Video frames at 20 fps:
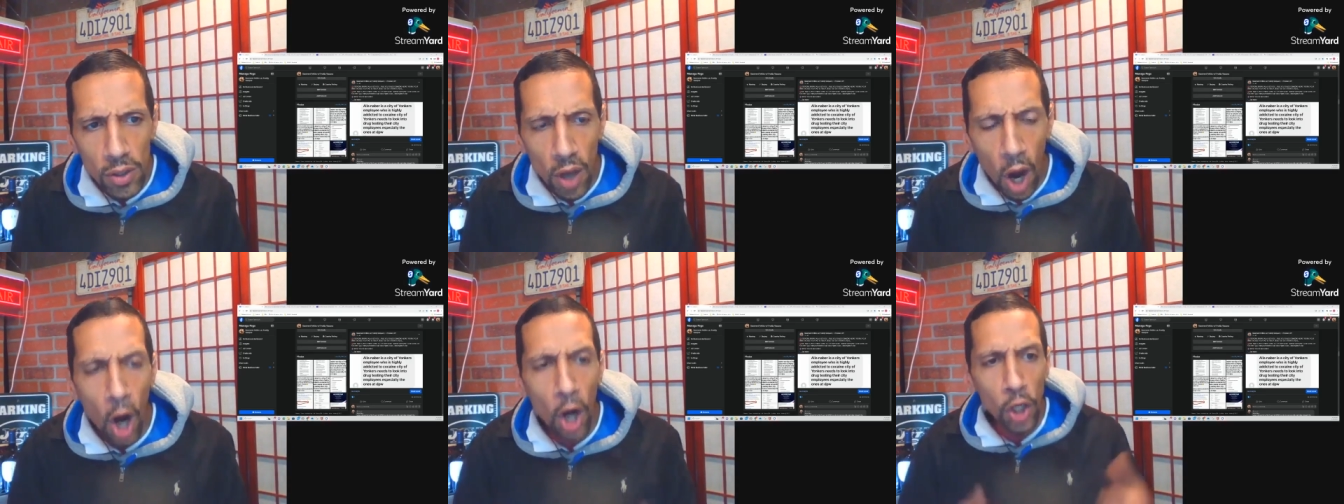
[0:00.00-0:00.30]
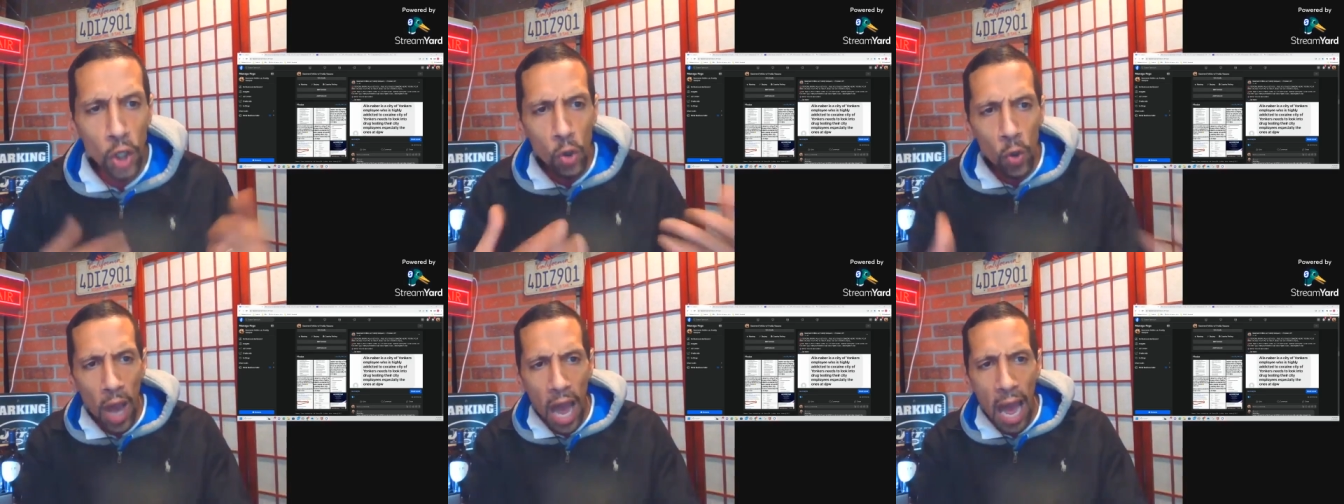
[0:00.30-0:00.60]
Are
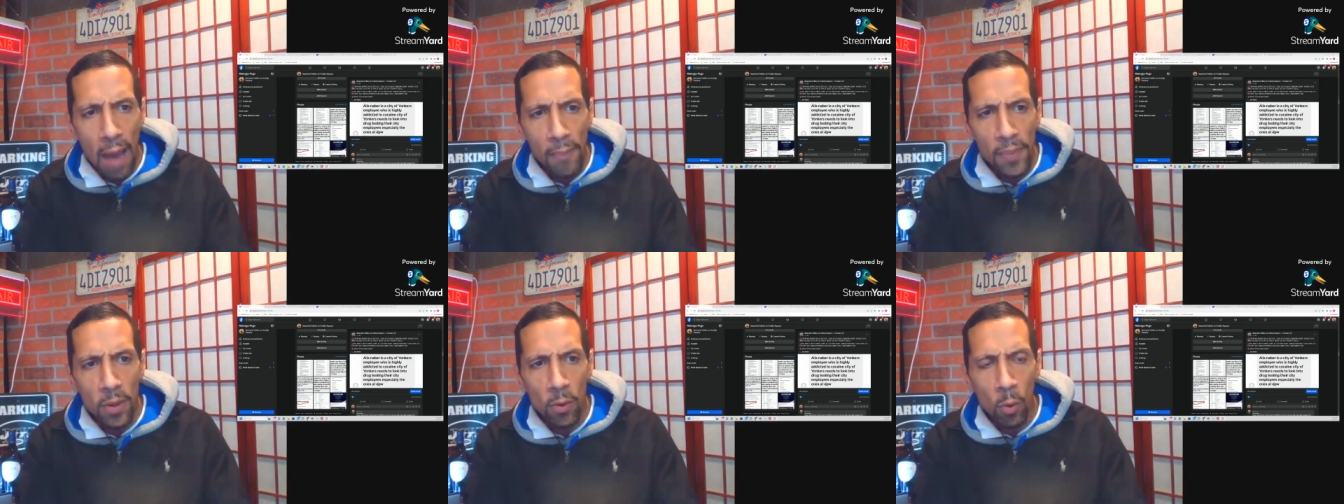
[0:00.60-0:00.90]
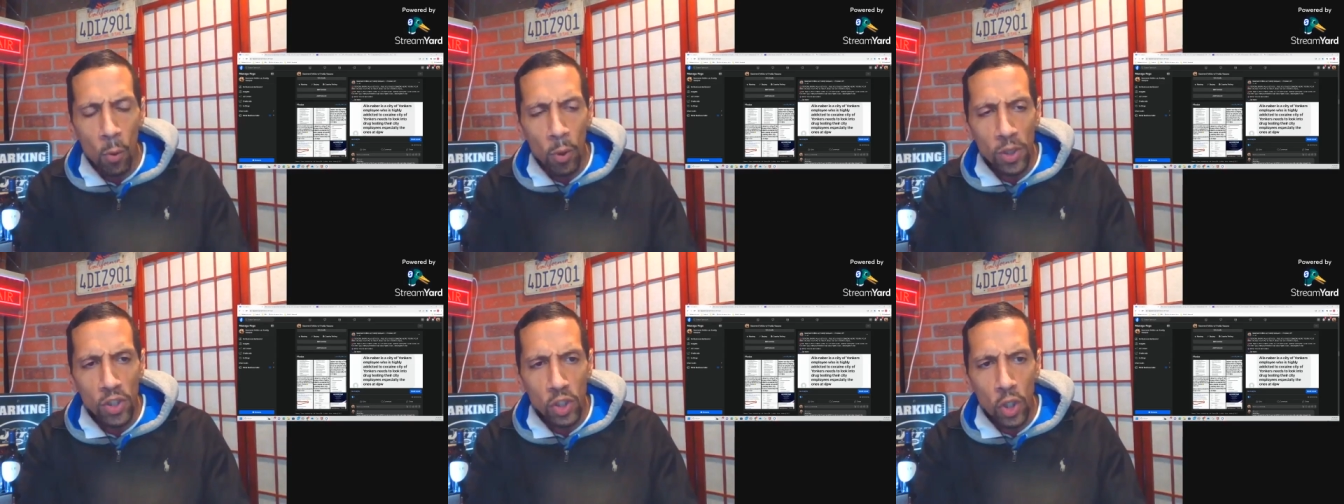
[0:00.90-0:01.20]
you happy
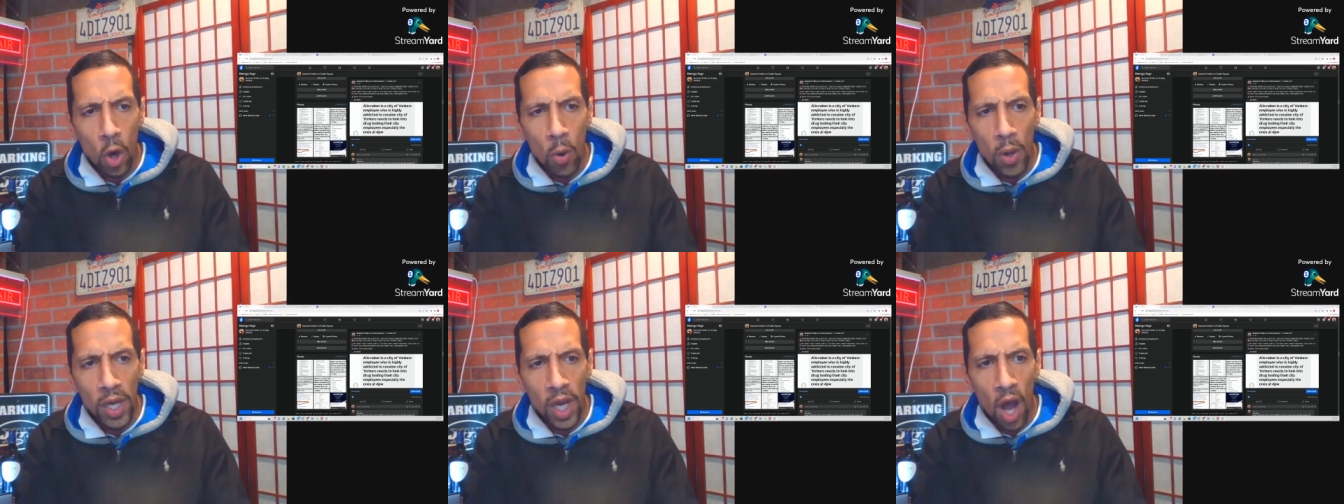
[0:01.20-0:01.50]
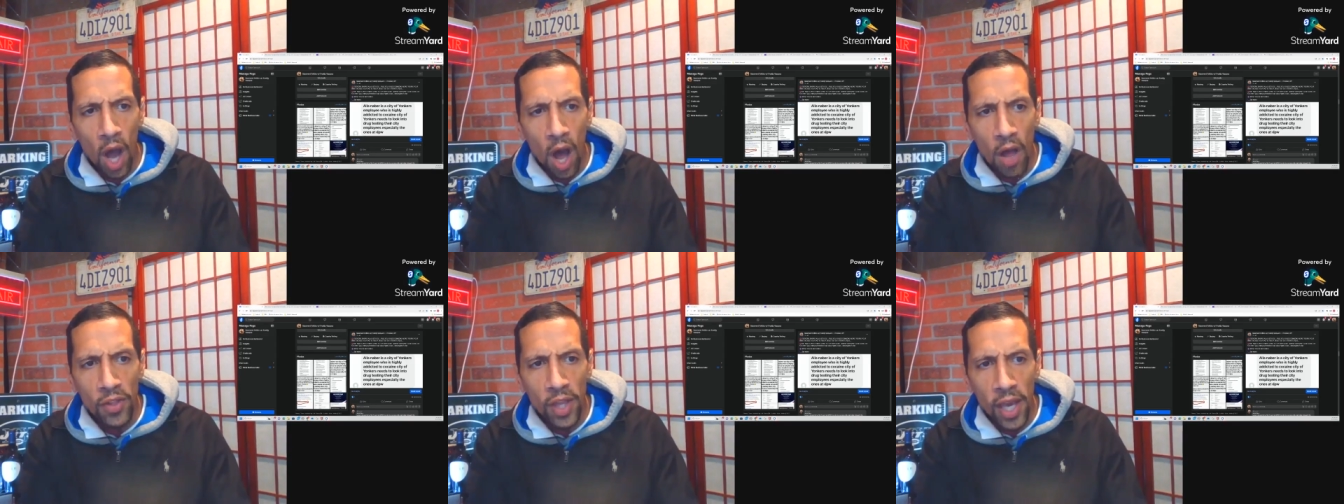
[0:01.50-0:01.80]
with what's going
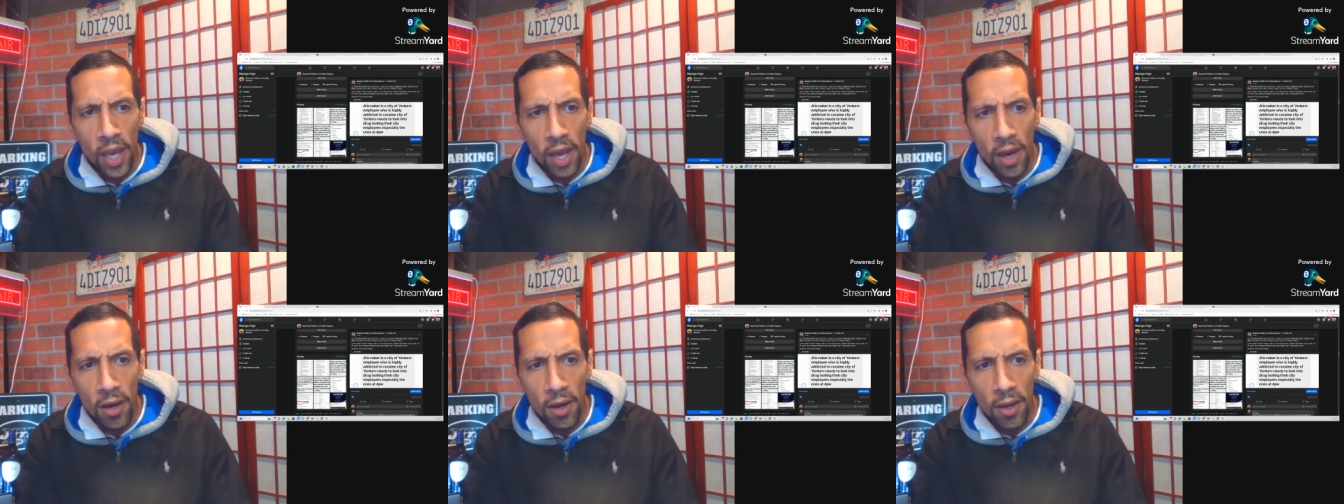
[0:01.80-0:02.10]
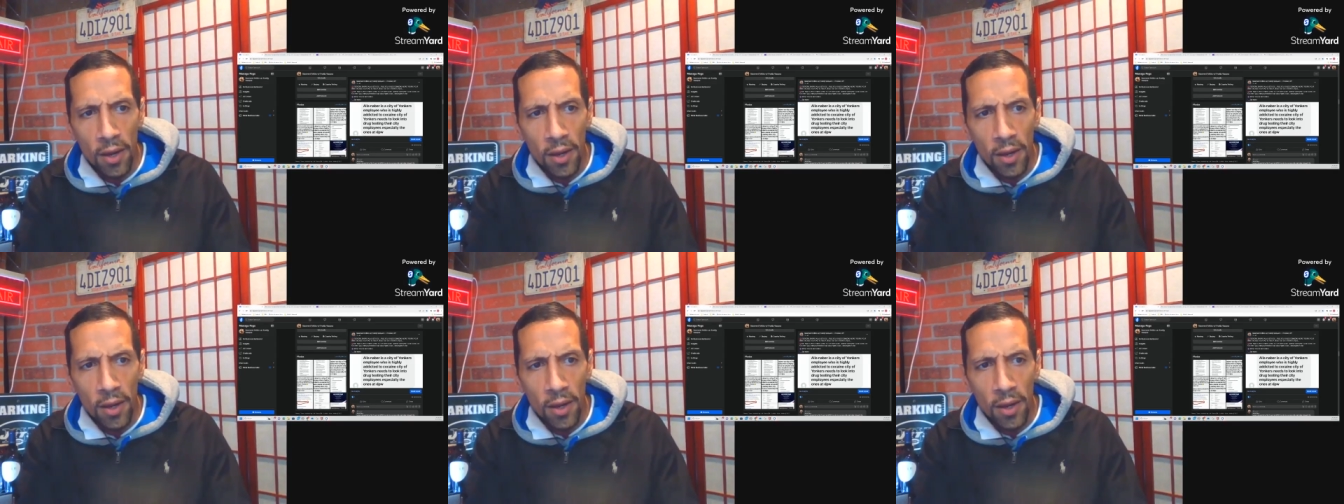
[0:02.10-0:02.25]
on there?